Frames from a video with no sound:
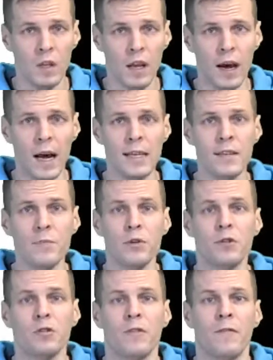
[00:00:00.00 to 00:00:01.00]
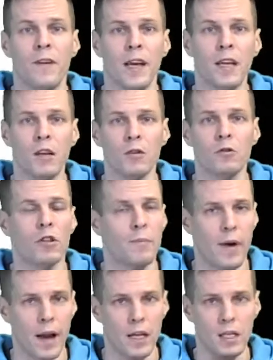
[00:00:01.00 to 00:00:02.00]
attribute the failure to the
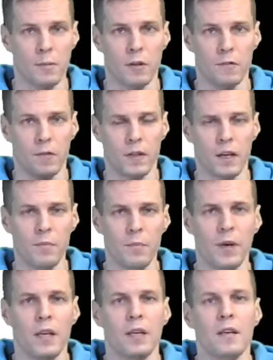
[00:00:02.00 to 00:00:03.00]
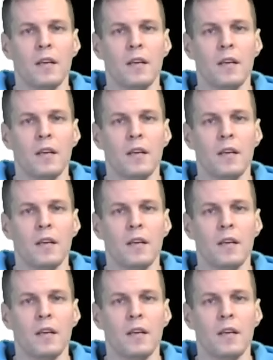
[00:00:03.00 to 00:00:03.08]
management of the company,